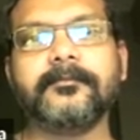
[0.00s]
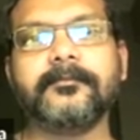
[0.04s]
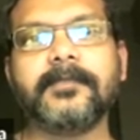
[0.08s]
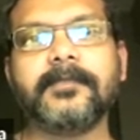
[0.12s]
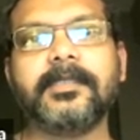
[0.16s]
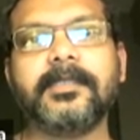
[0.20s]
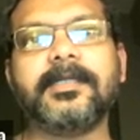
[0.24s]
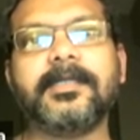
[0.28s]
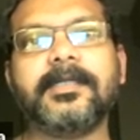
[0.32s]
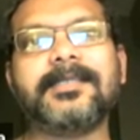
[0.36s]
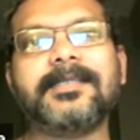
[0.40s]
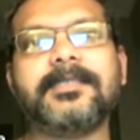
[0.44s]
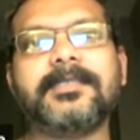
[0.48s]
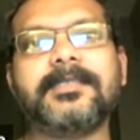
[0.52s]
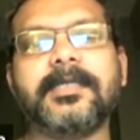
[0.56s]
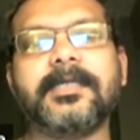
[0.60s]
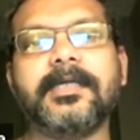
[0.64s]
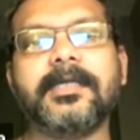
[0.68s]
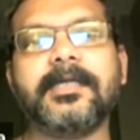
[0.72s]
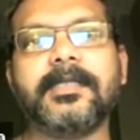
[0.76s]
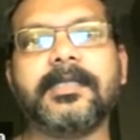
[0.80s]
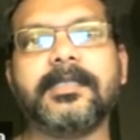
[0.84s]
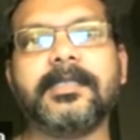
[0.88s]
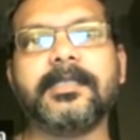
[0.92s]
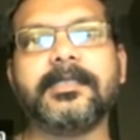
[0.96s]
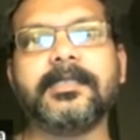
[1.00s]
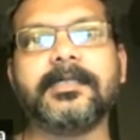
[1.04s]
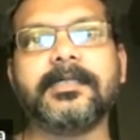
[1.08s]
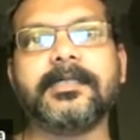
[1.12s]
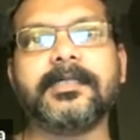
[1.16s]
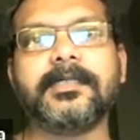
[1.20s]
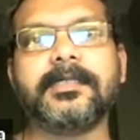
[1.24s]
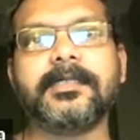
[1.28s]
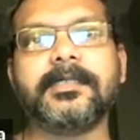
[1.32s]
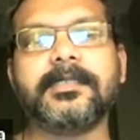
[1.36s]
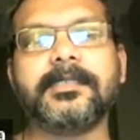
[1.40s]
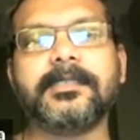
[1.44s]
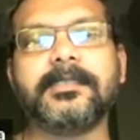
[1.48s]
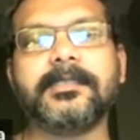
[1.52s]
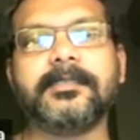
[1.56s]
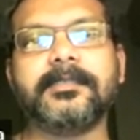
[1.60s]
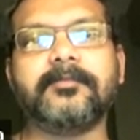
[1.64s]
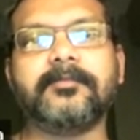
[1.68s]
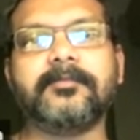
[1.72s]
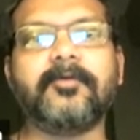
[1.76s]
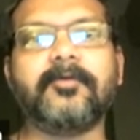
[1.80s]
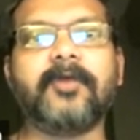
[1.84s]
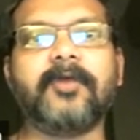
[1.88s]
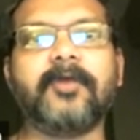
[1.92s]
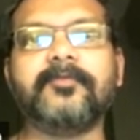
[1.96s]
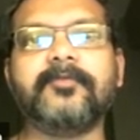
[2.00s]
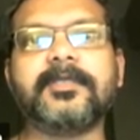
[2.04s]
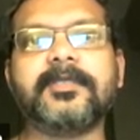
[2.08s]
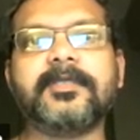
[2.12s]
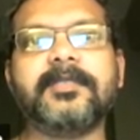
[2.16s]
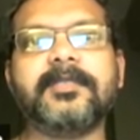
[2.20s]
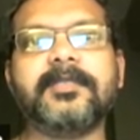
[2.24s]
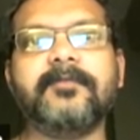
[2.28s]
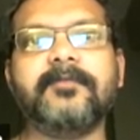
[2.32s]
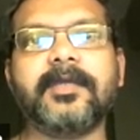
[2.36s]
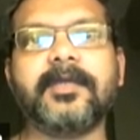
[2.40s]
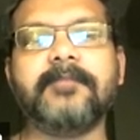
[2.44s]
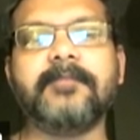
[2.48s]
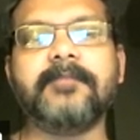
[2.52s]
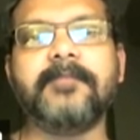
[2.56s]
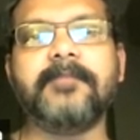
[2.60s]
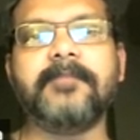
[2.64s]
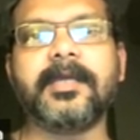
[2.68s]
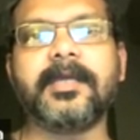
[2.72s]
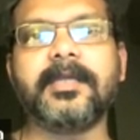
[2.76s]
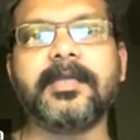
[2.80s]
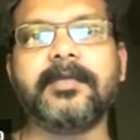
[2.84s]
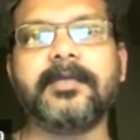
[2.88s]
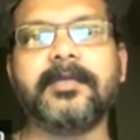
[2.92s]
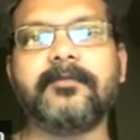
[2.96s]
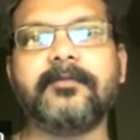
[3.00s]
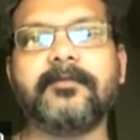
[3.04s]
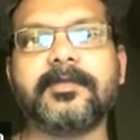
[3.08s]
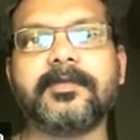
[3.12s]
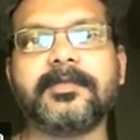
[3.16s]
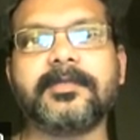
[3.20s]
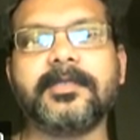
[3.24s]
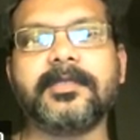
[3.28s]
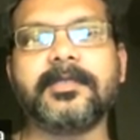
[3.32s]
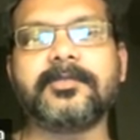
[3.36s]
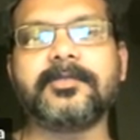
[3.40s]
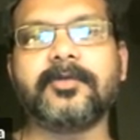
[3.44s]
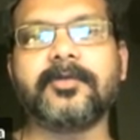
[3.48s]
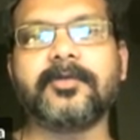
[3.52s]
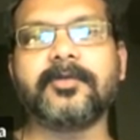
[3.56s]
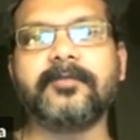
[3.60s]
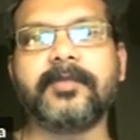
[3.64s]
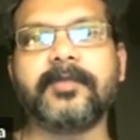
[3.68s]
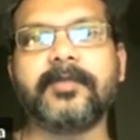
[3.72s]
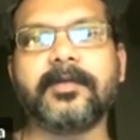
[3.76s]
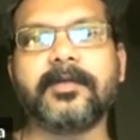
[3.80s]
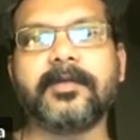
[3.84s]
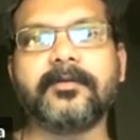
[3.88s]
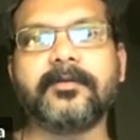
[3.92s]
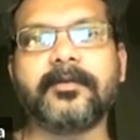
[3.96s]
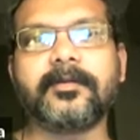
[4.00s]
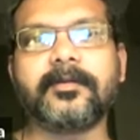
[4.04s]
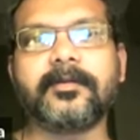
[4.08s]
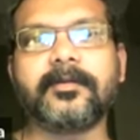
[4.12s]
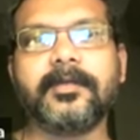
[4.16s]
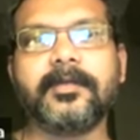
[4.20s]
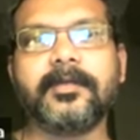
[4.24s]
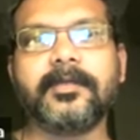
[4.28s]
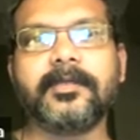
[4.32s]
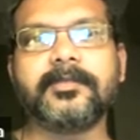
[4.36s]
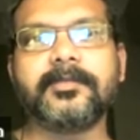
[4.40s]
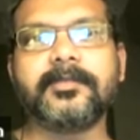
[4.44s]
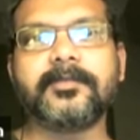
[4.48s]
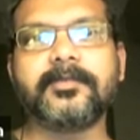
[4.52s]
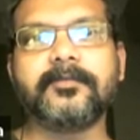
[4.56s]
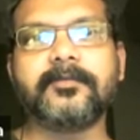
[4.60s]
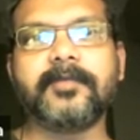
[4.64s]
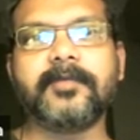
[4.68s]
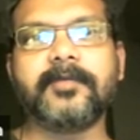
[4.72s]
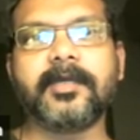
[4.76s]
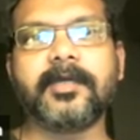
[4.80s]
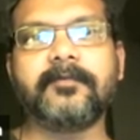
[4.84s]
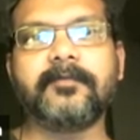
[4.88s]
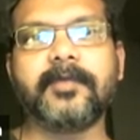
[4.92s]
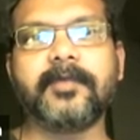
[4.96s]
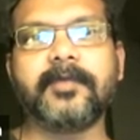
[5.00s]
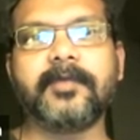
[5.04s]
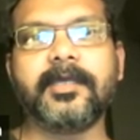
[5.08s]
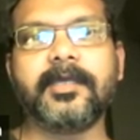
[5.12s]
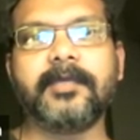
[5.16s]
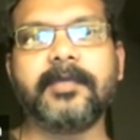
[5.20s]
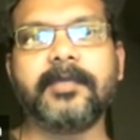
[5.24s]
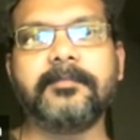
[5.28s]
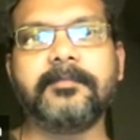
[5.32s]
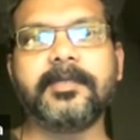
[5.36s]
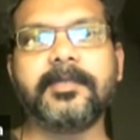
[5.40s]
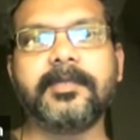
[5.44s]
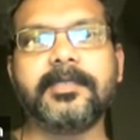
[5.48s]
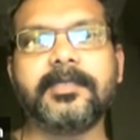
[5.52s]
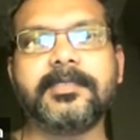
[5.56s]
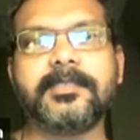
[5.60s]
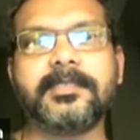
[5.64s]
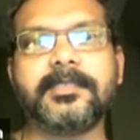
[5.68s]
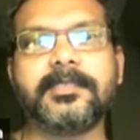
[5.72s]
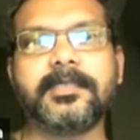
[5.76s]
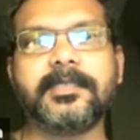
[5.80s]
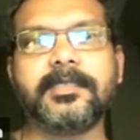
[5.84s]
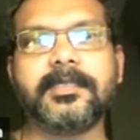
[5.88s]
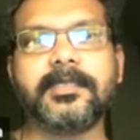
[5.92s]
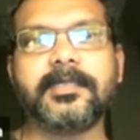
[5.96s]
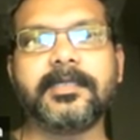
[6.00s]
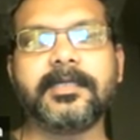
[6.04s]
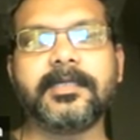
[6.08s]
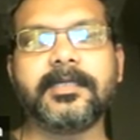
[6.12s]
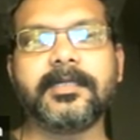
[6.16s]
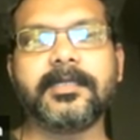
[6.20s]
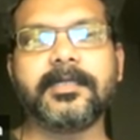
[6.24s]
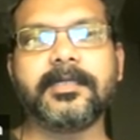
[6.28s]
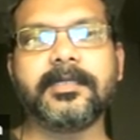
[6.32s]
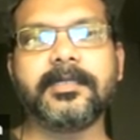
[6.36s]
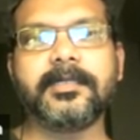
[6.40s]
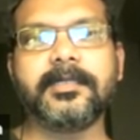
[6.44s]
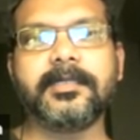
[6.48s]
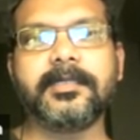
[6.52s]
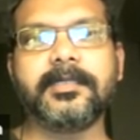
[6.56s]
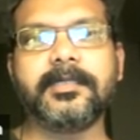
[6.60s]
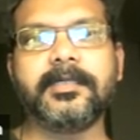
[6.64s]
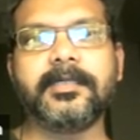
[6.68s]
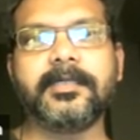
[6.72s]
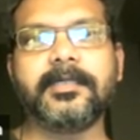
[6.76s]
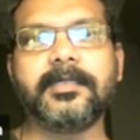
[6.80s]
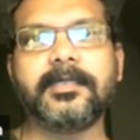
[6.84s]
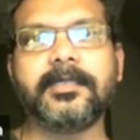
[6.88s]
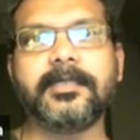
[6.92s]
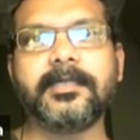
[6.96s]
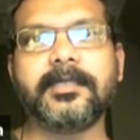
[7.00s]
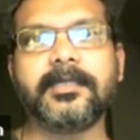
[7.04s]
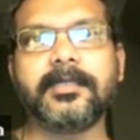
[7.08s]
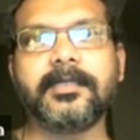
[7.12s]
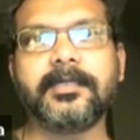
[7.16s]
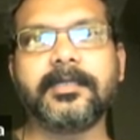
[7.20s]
let us say obviously we can make an equation and solve it out. So we have A, B, C, D,